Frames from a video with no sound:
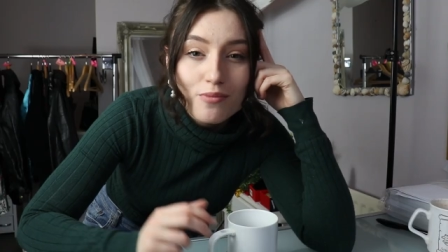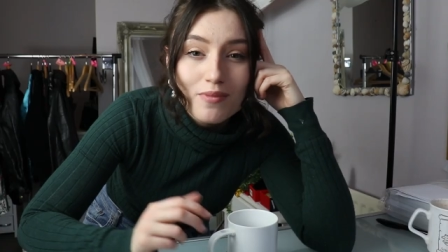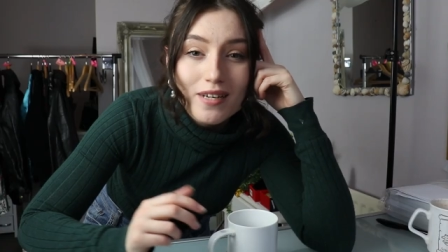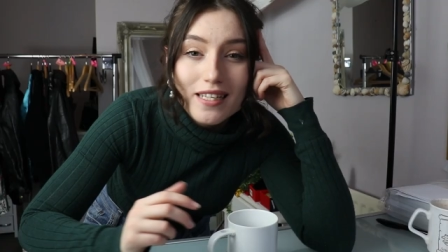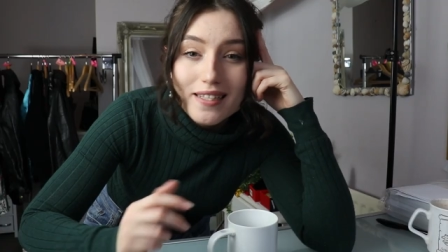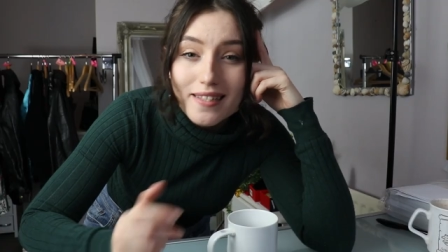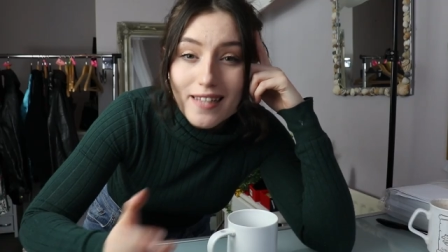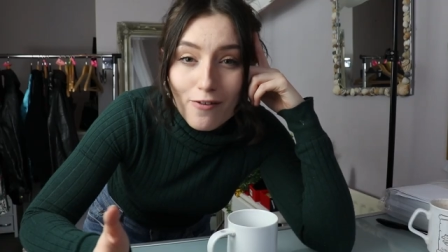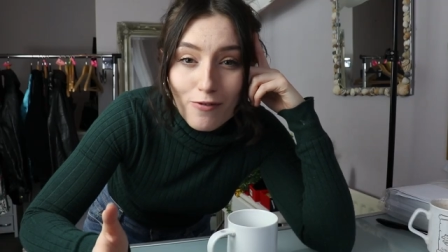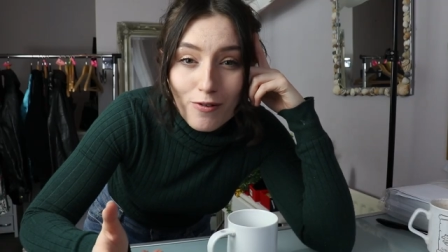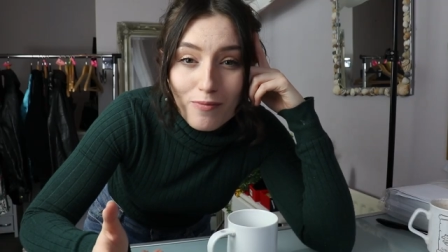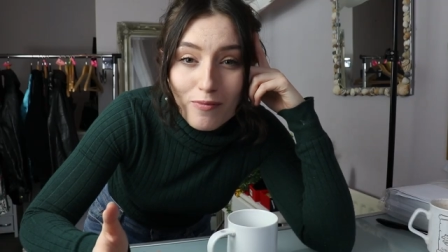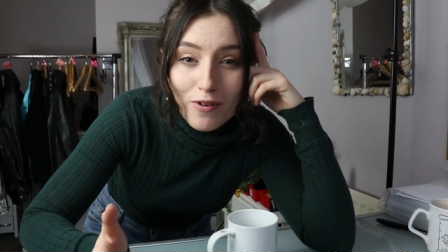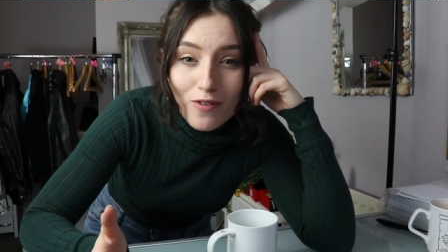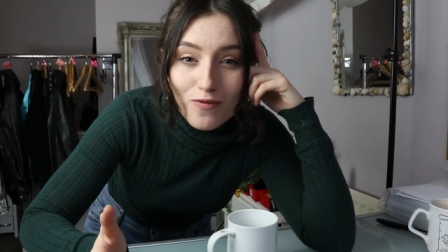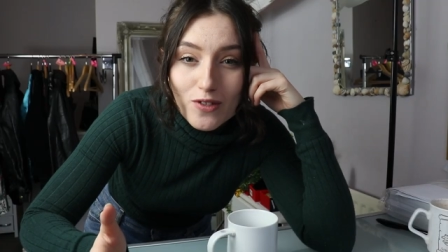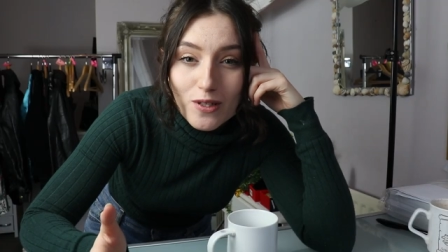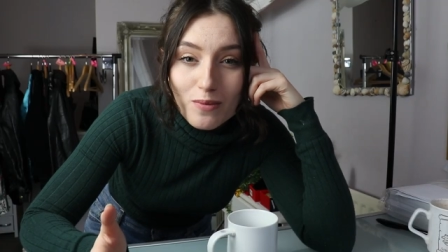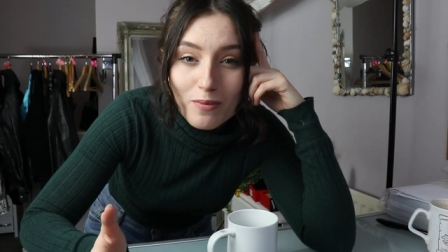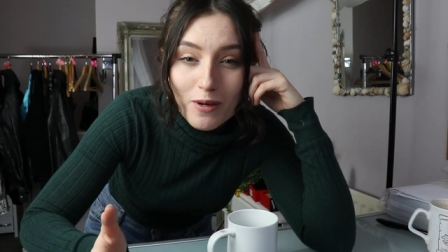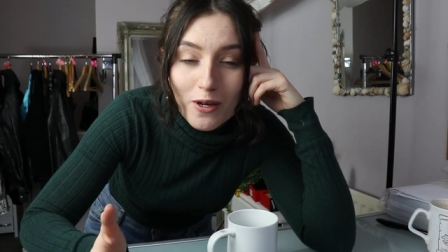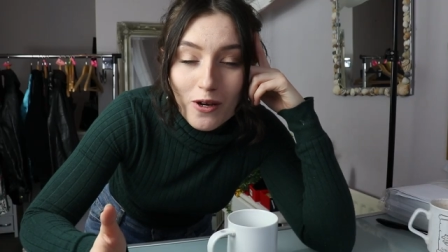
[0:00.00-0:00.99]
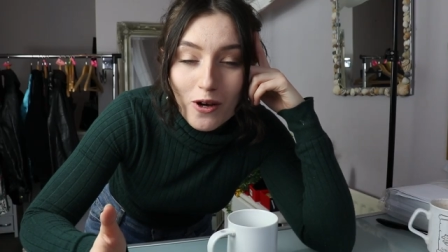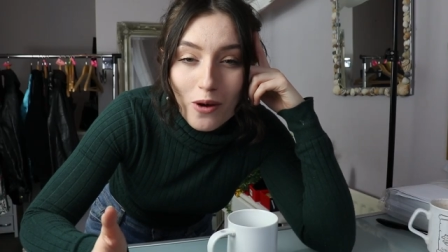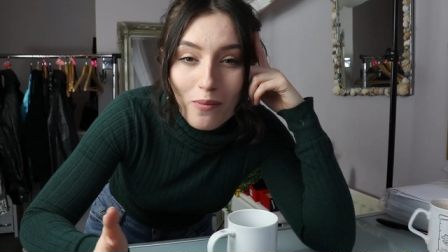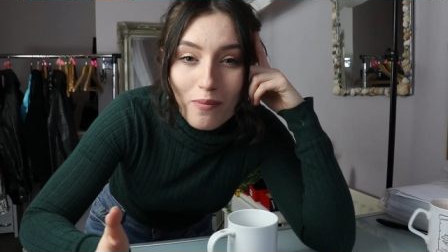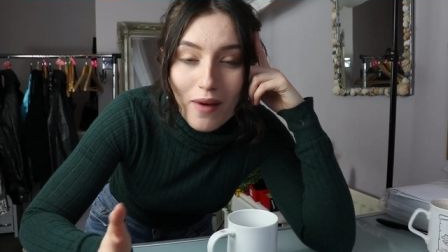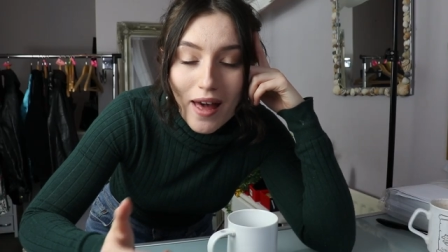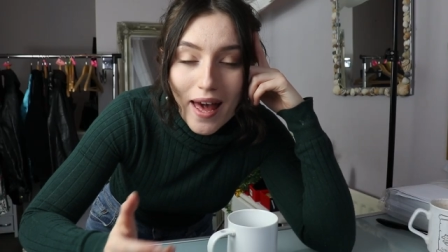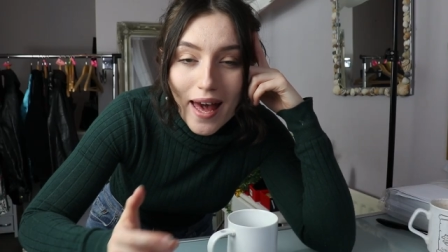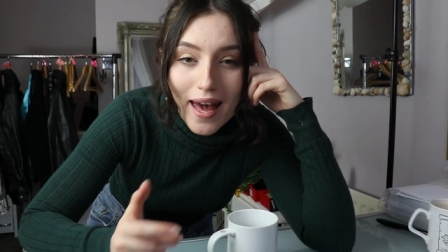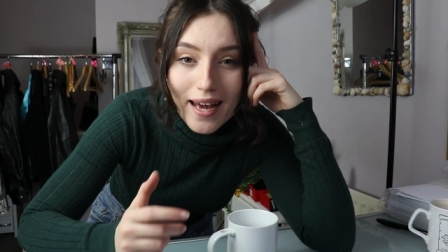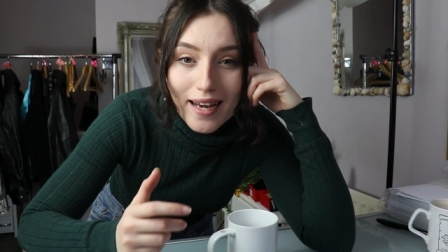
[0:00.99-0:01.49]
took me seven months to
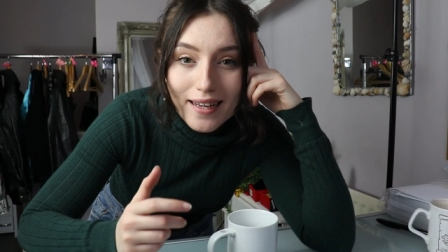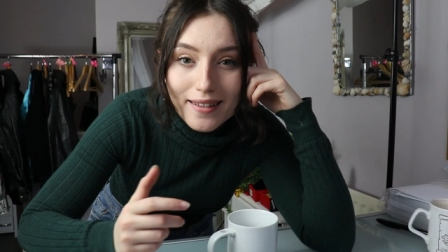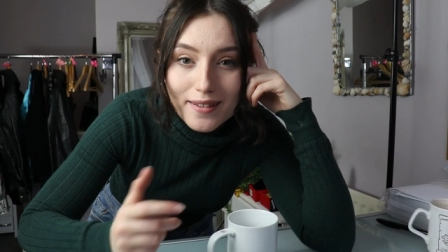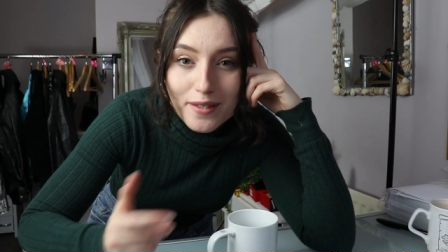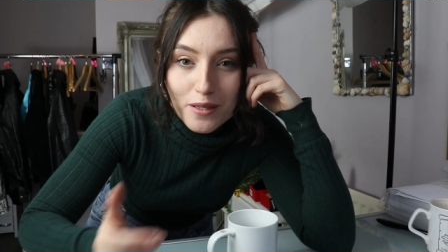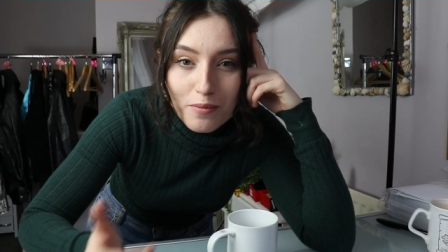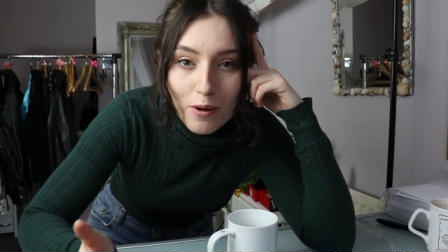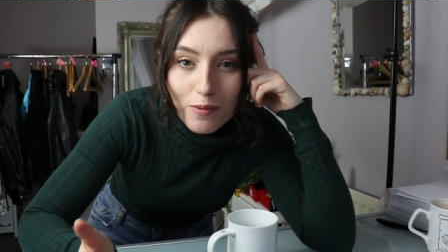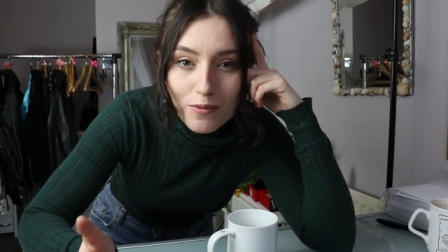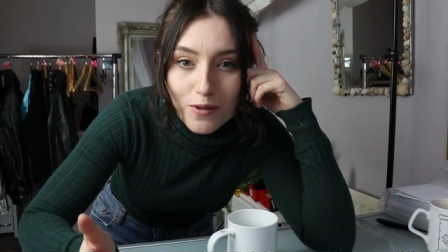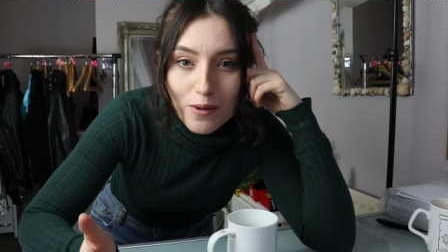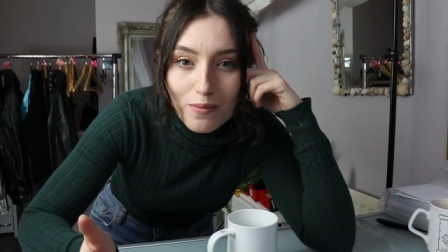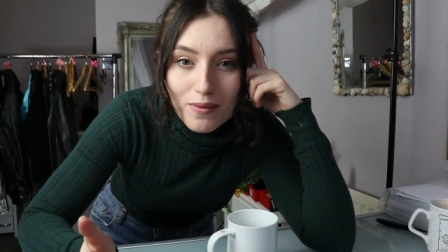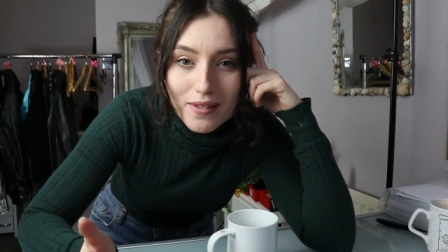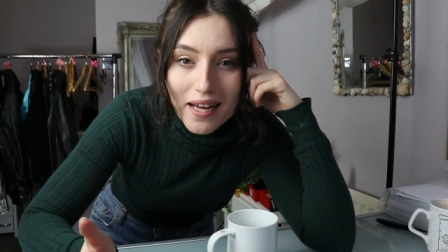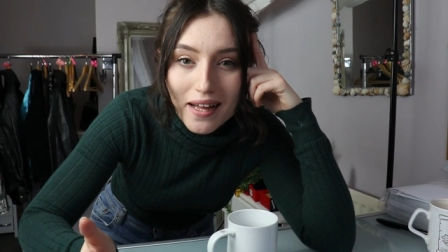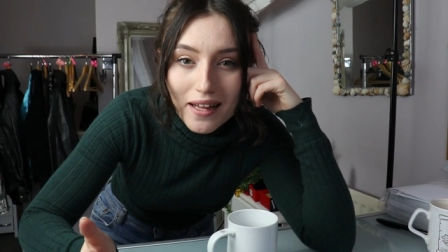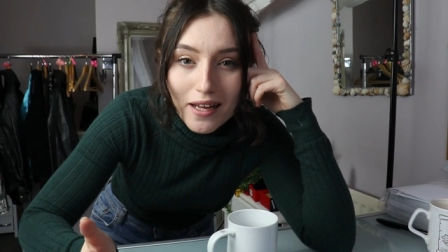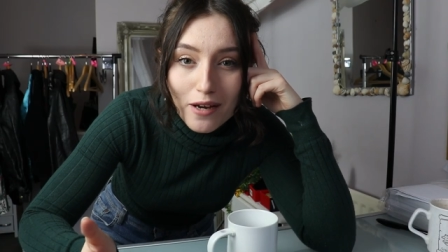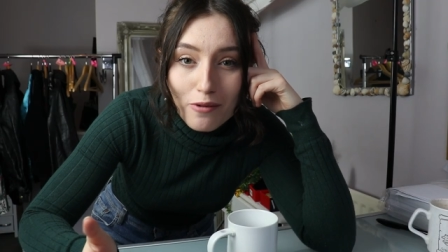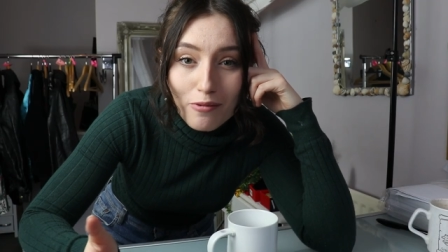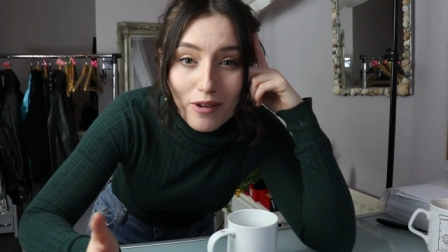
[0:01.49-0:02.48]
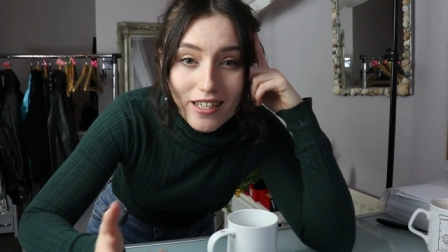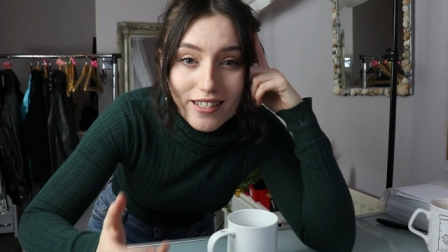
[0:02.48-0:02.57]
become a Depop top seller,